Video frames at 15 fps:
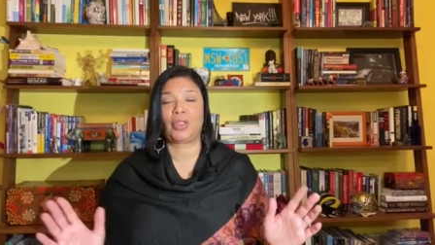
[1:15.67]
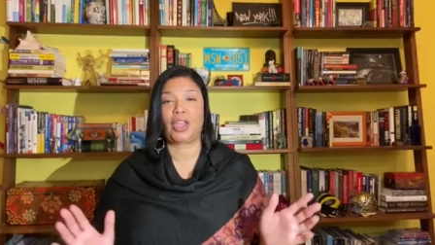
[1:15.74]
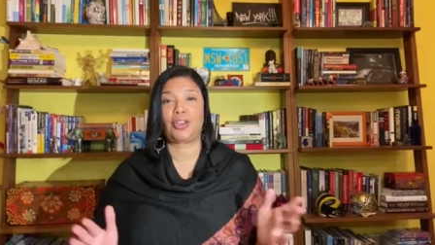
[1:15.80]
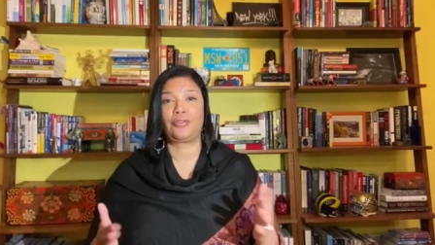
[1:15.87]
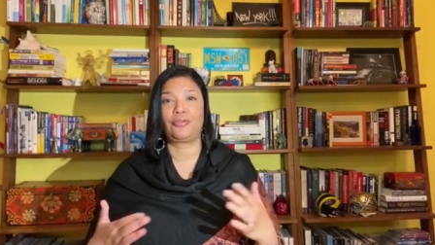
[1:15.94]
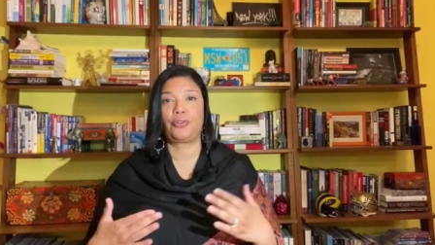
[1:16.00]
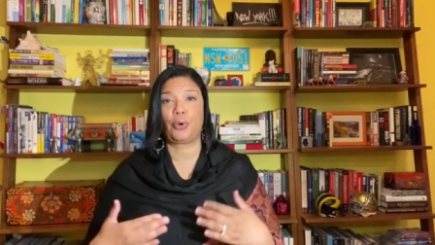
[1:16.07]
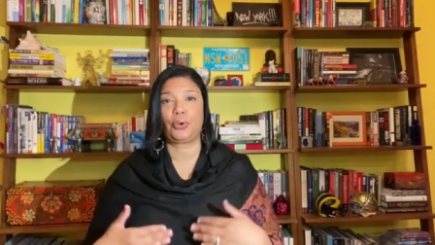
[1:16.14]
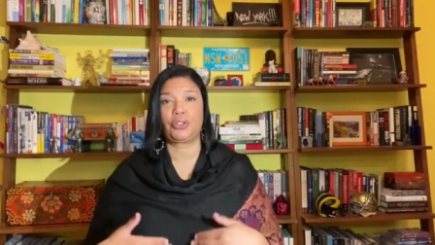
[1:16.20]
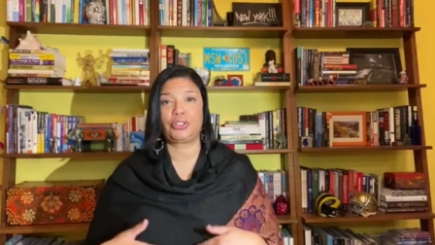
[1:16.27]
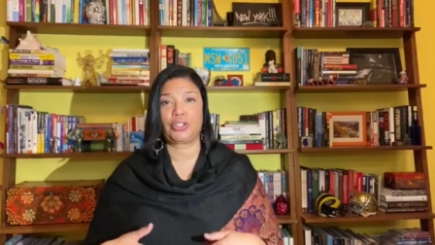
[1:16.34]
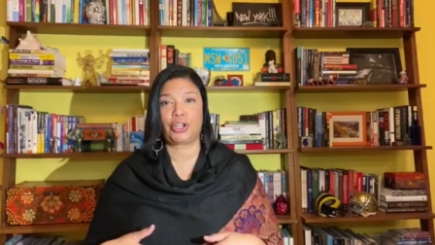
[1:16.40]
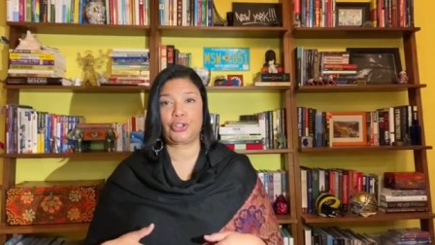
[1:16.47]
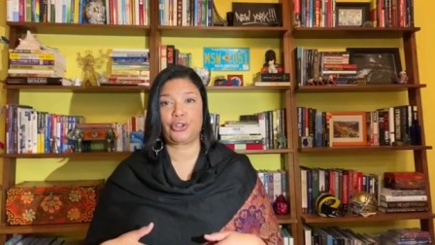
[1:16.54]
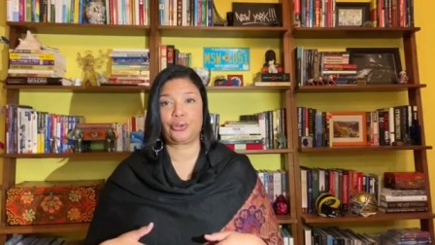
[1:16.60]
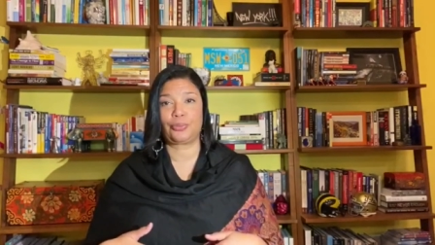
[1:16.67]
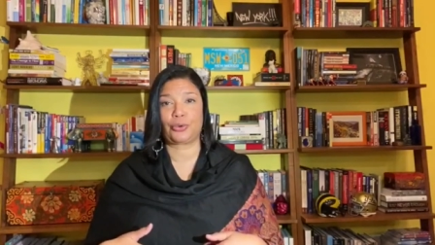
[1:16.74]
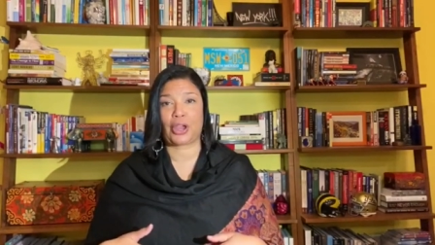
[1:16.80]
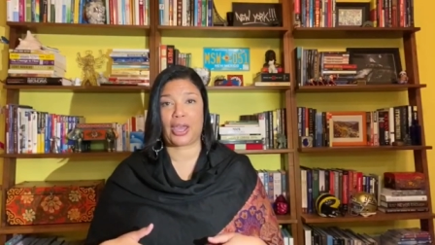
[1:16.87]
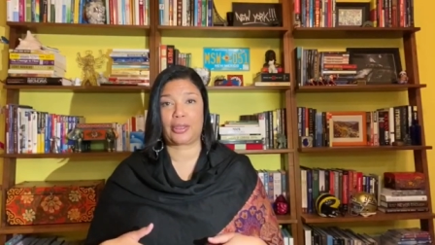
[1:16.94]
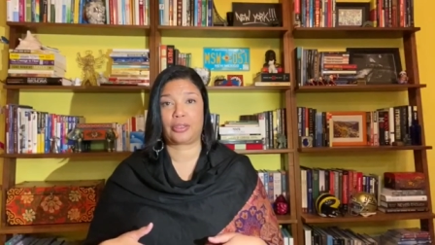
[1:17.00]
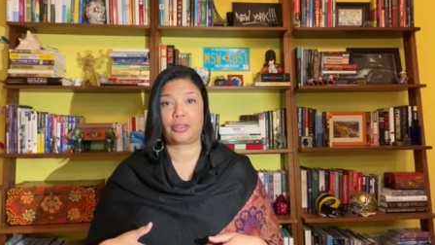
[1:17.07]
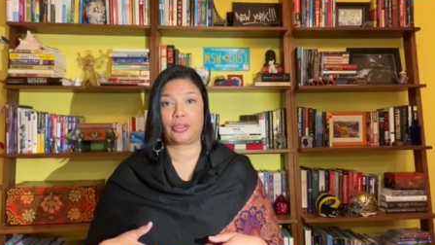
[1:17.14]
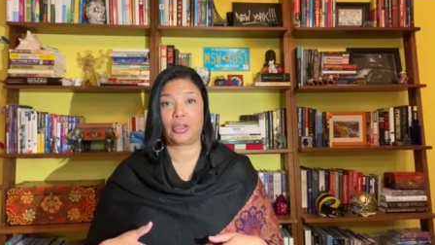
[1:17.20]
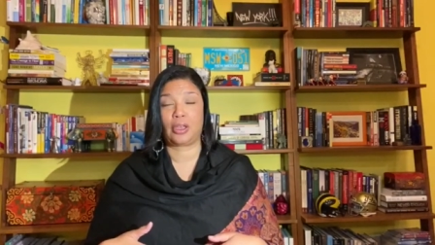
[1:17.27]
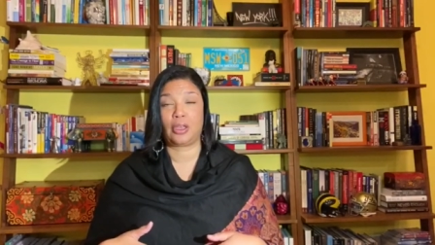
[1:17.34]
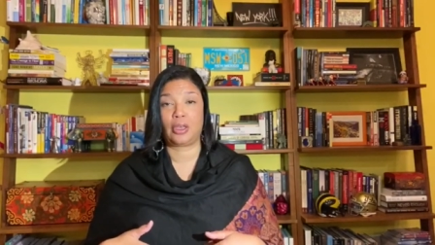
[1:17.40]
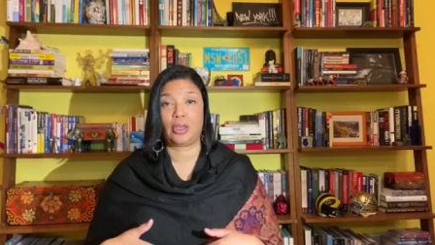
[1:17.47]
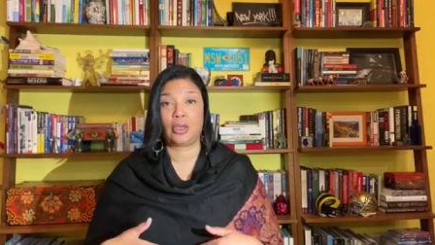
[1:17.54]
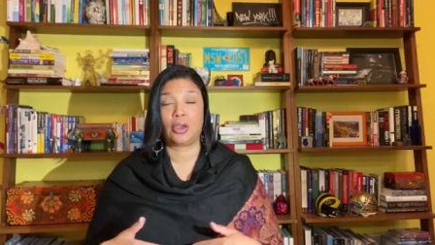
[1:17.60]
and focus on your breath
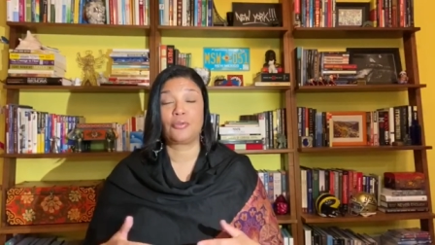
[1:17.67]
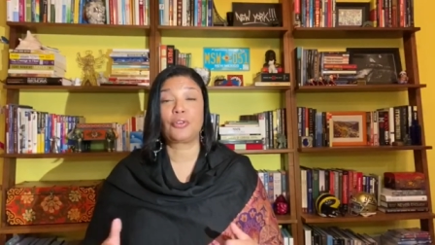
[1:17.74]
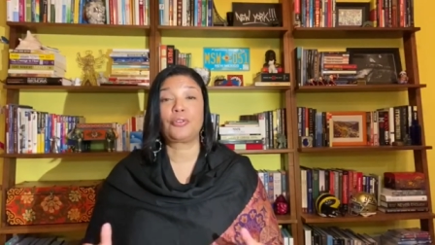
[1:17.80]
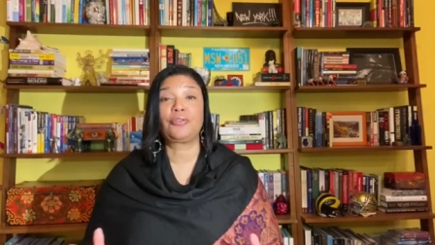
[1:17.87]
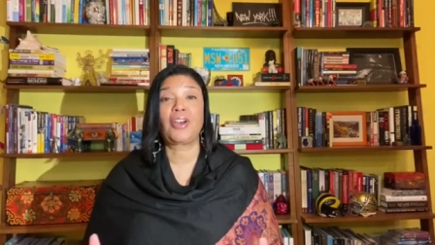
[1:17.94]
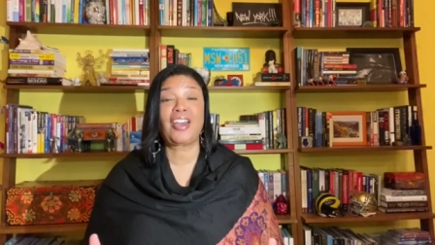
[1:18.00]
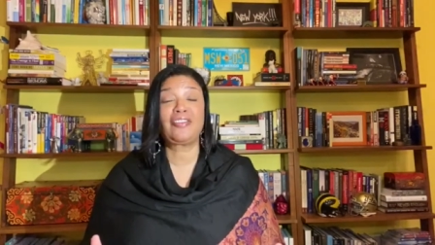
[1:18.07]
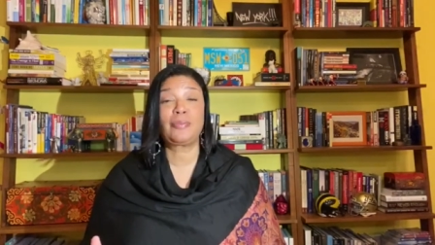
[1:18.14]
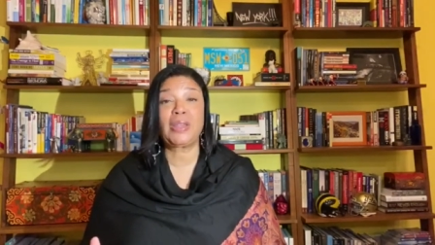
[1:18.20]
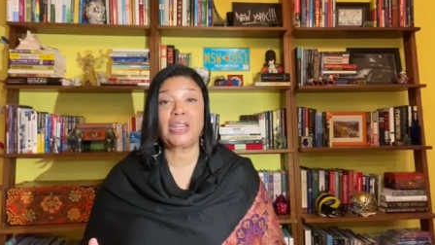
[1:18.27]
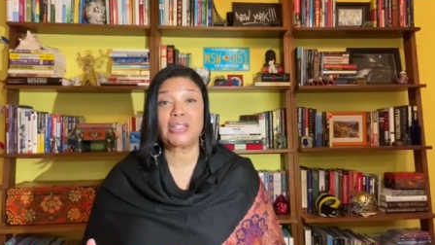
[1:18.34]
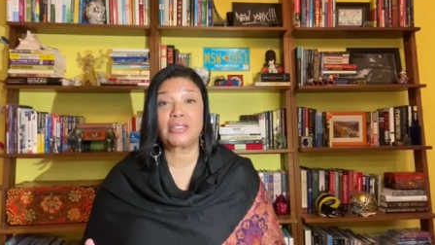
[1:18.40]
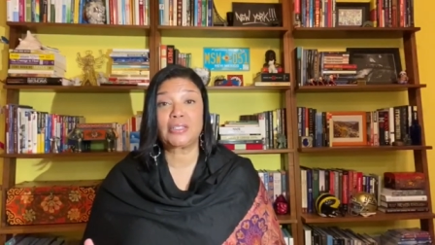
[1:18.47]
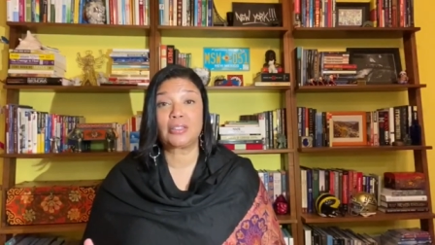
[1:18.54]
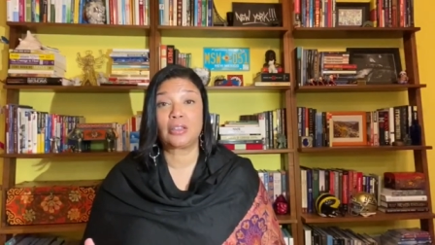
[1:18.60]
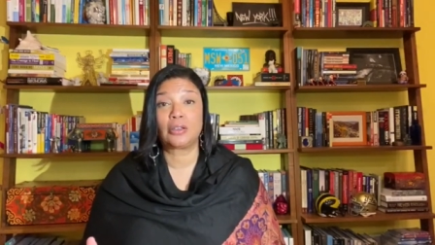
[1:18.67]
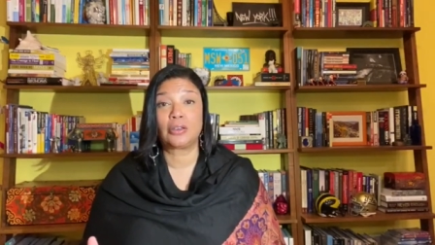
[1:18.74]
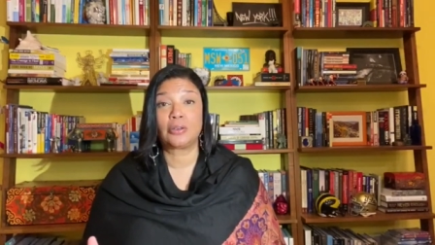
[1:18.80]
for five minutes.